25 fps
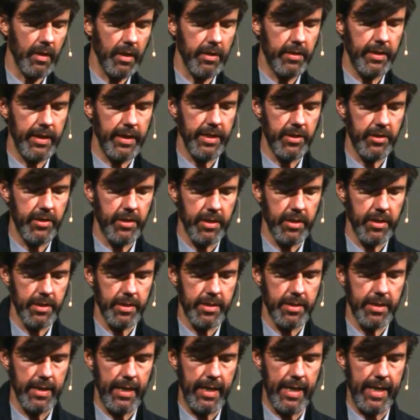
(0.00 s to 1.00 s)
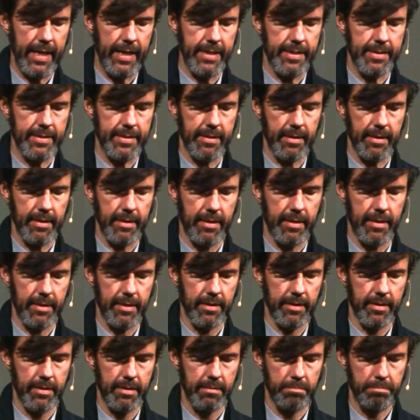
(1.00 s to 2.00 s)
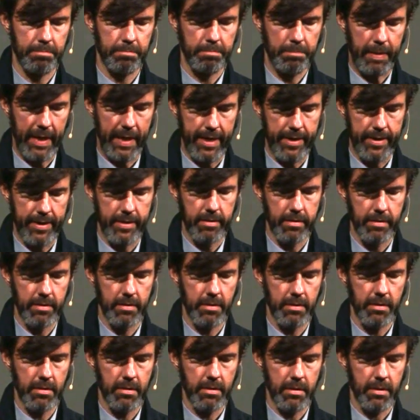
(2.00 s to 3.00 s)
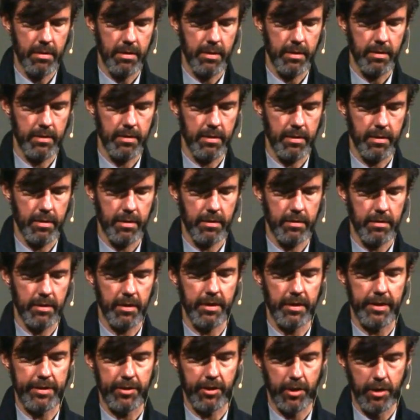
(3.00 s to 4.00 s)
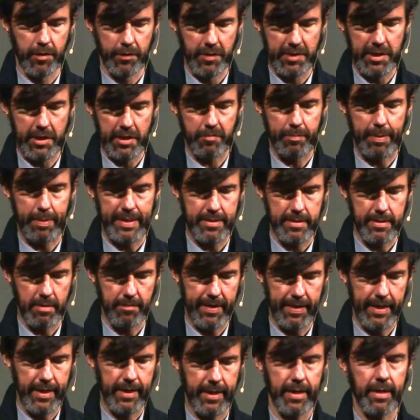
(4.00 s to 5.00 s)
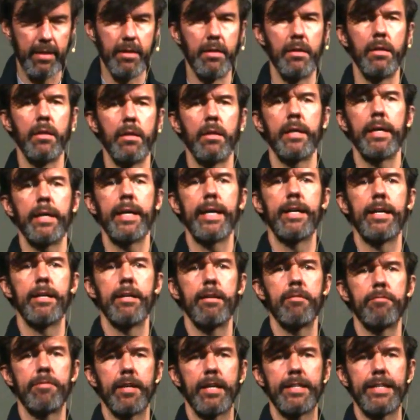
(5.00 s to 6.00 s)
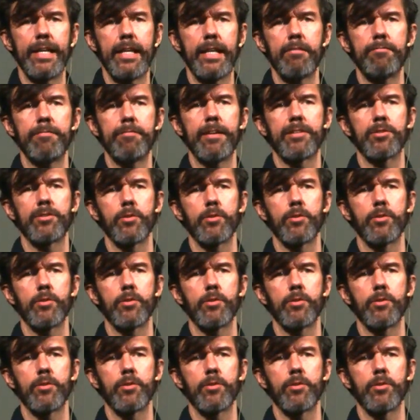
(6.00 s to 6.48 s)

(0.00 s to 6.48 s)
teaches at uh, Penn, uh, uh, at the University of Pennsylvania in Philadelphia.